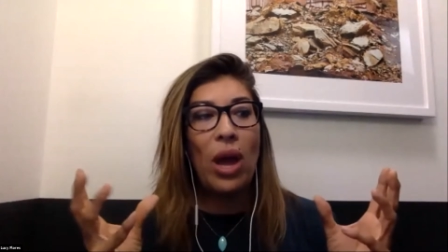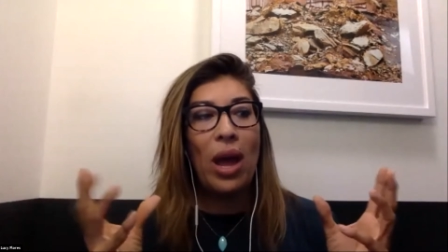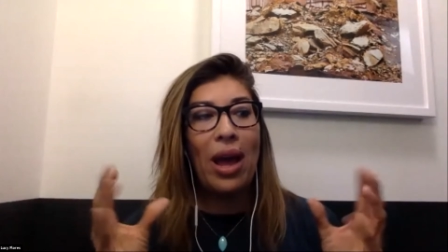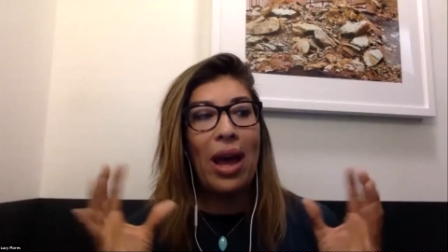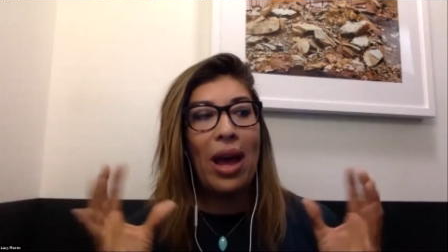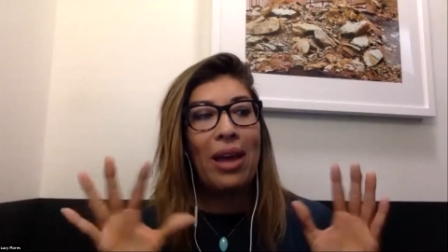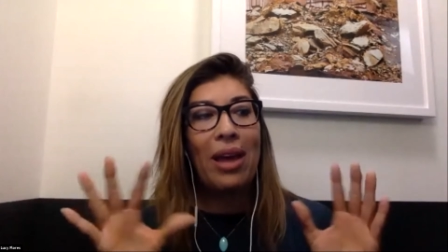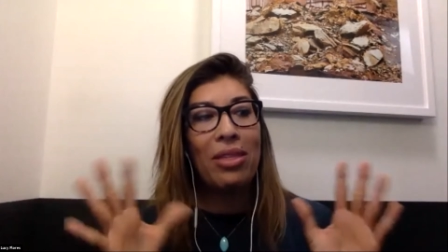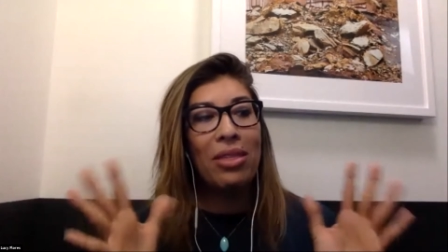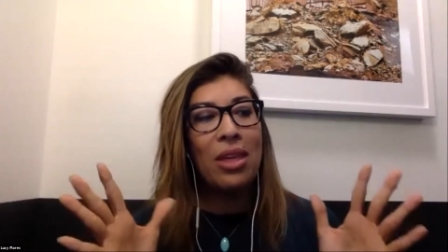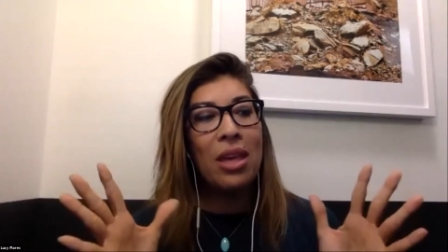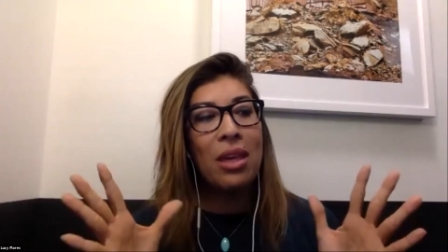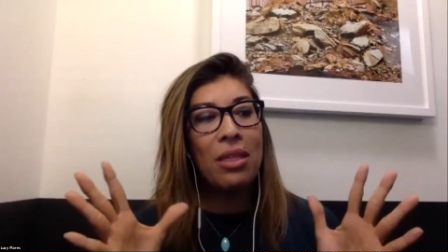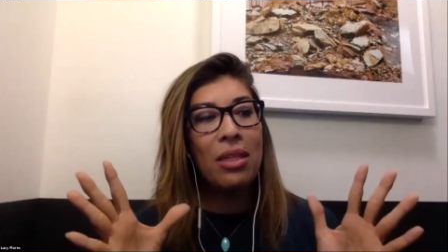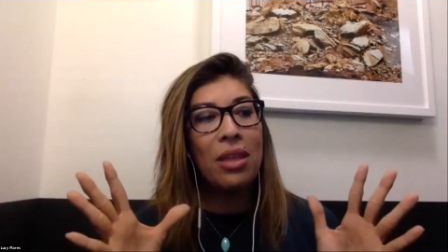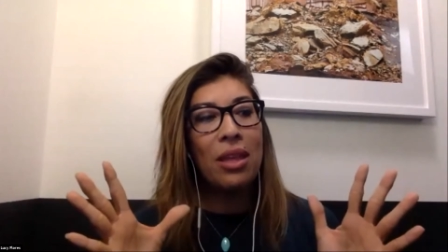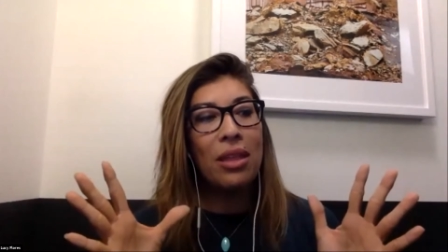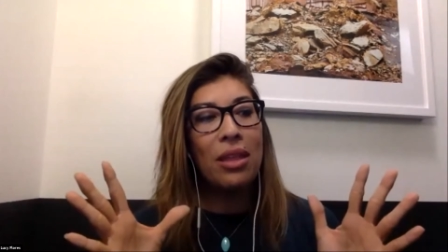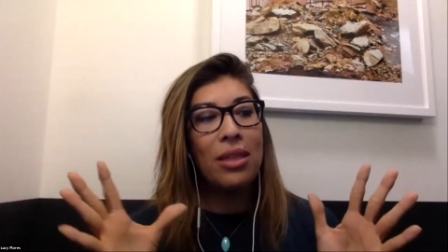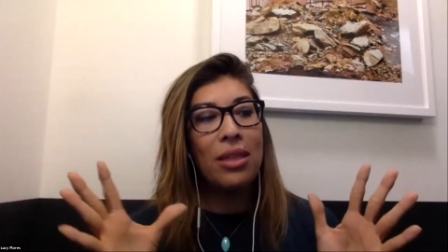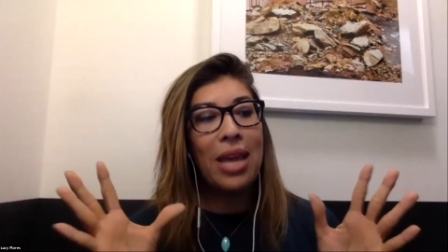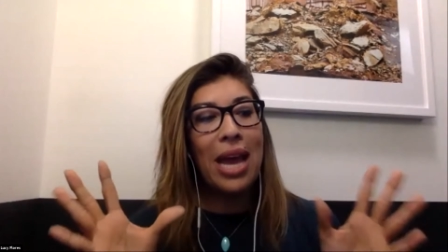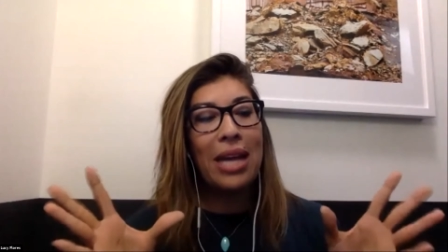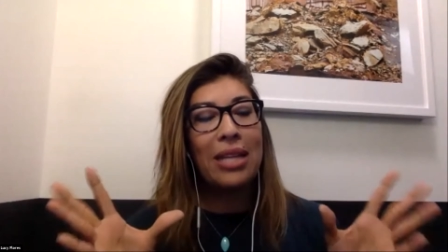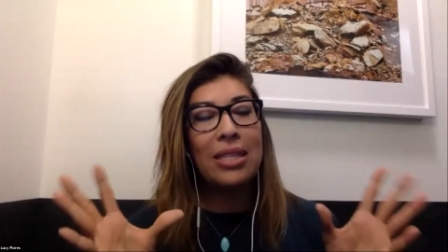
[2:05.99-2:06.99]
I think
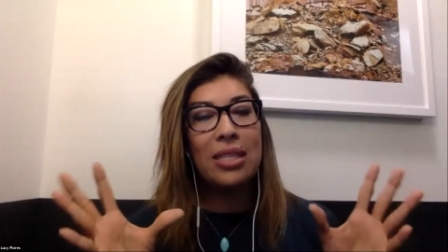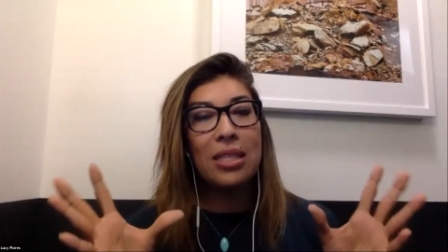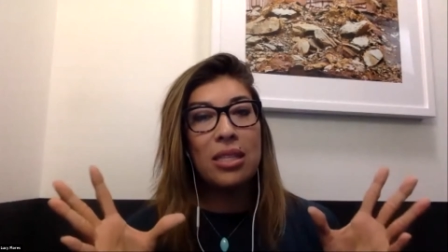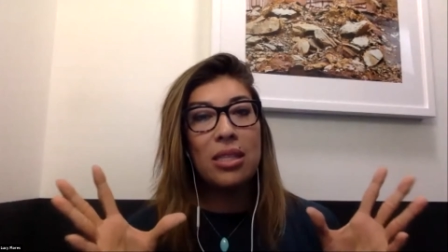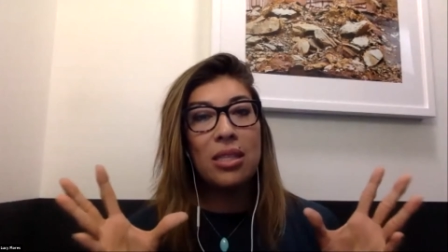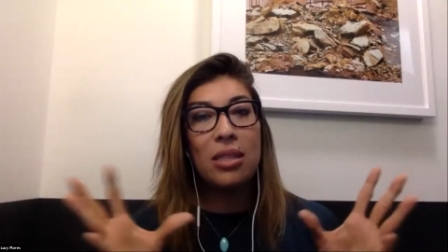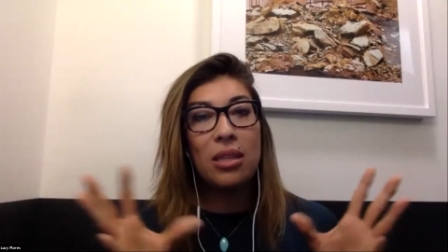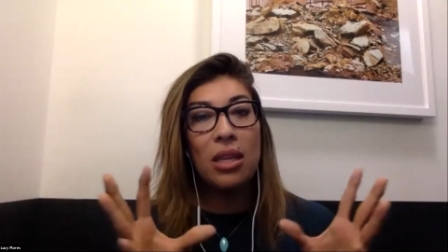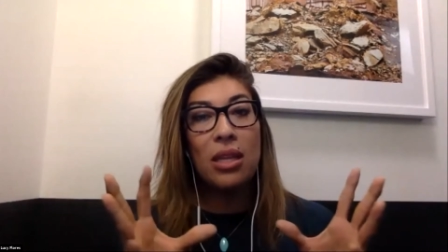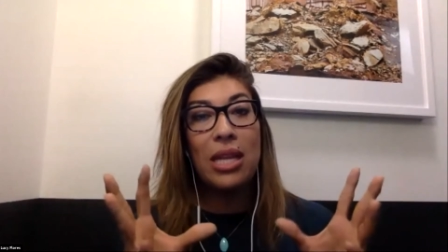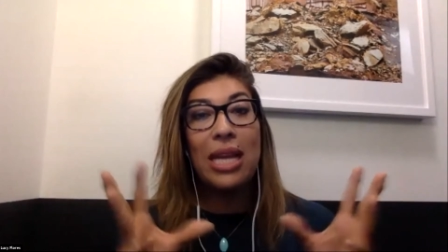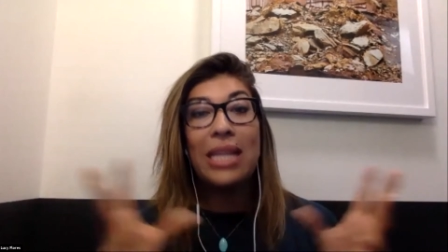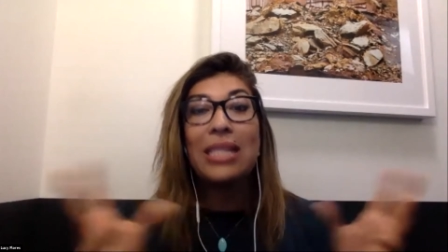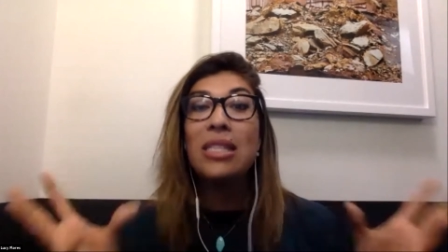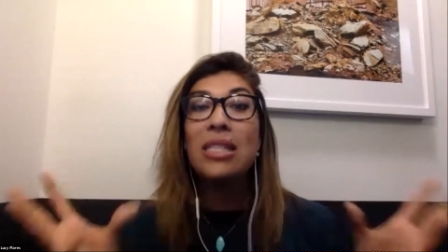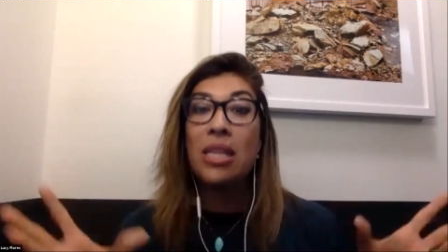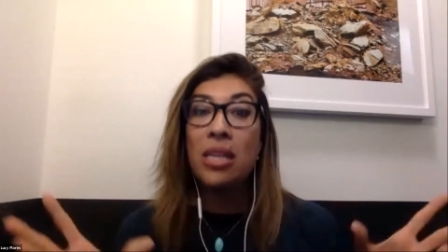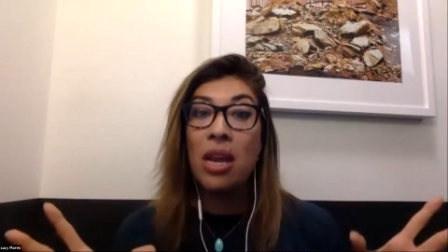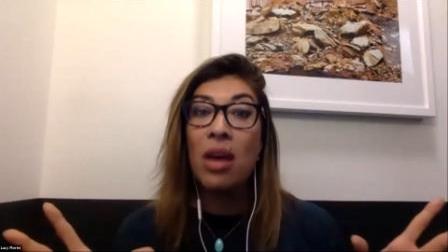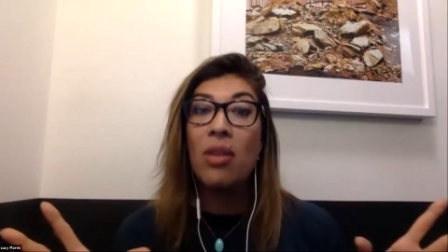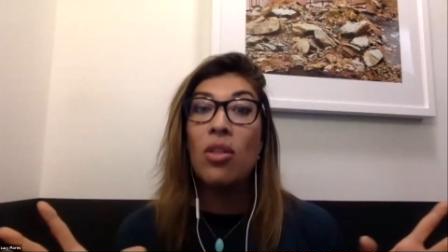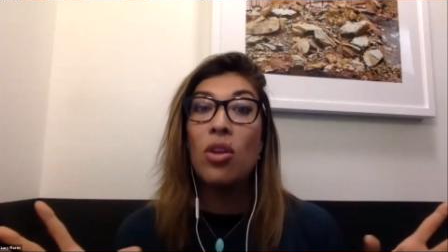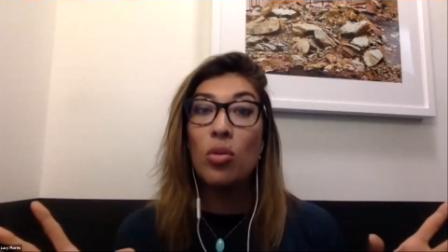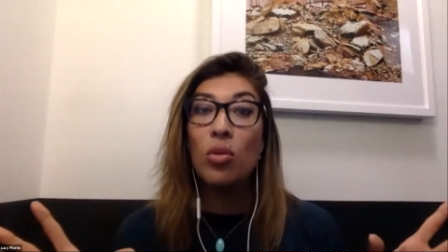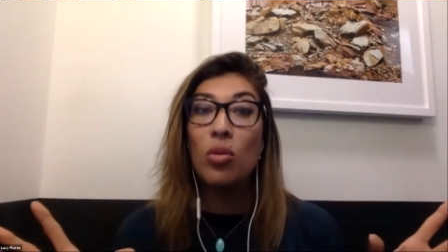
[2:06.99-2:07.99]
that that's, that's
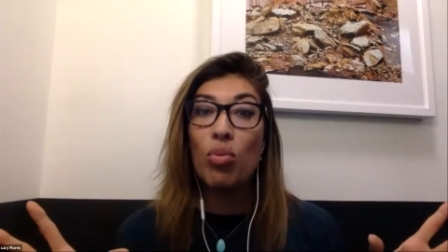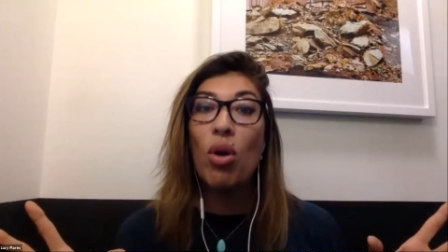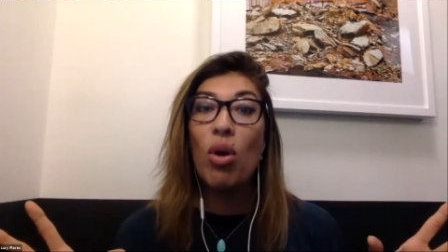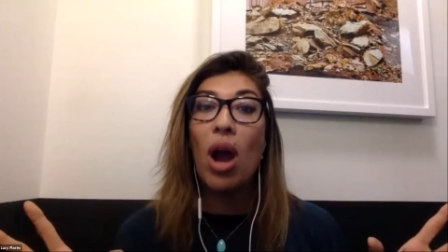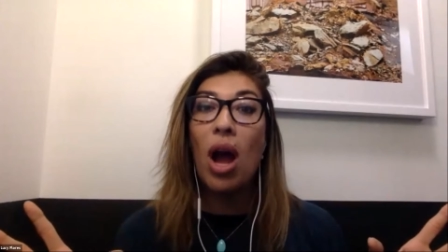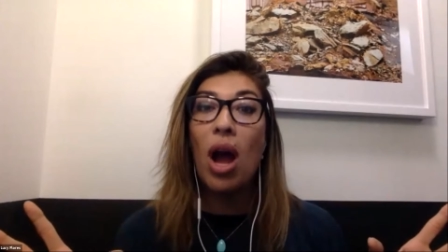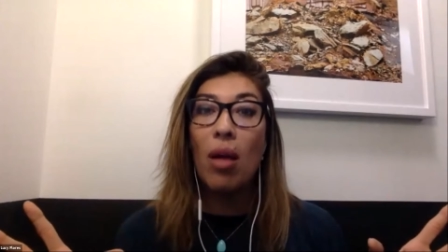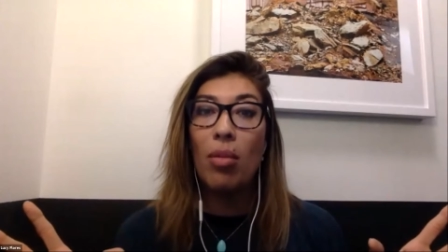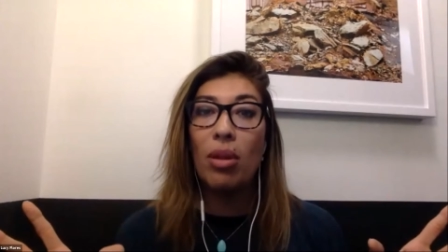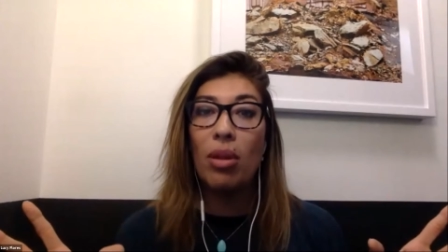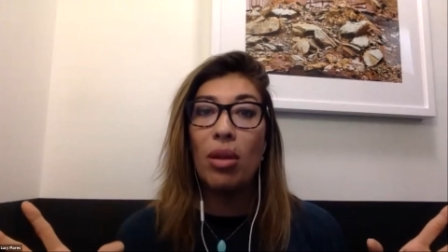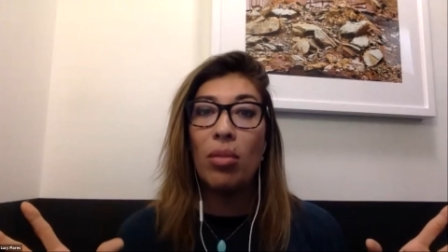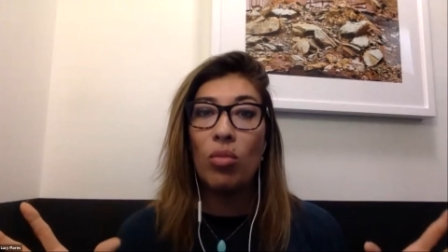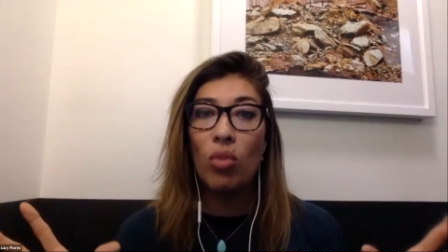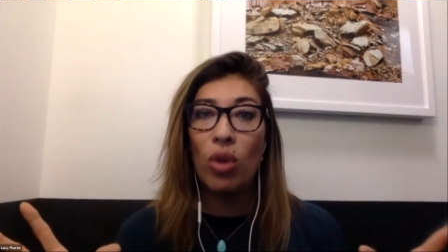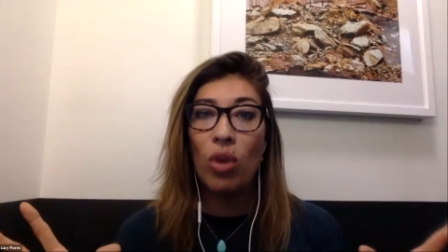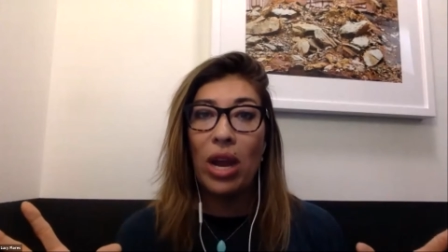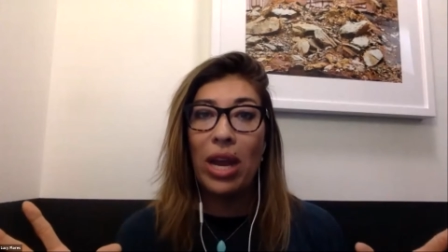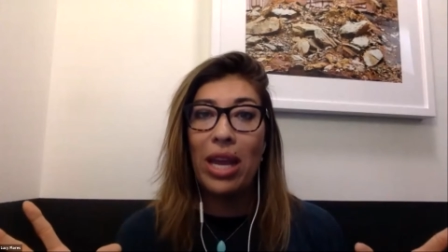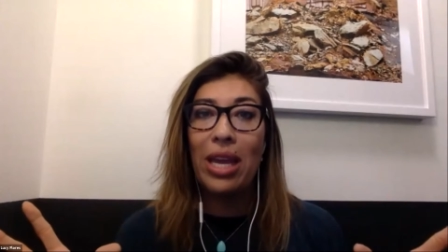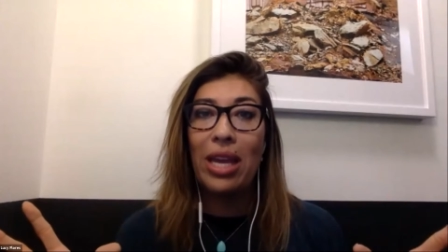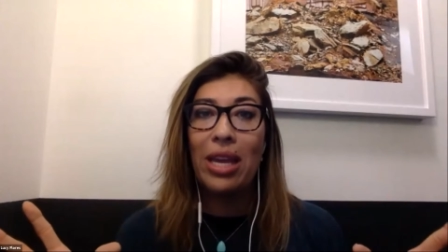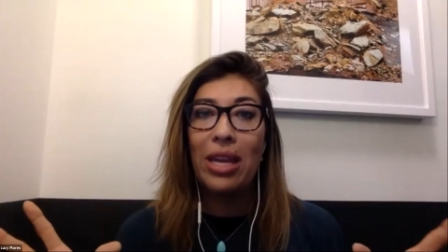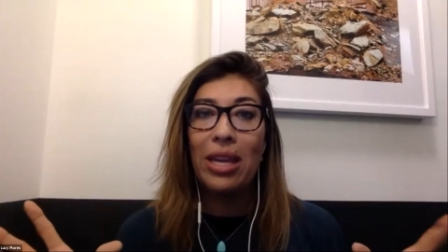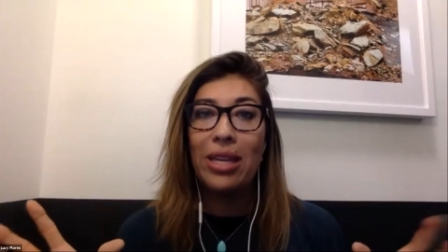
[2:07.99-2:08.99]
another problem, right?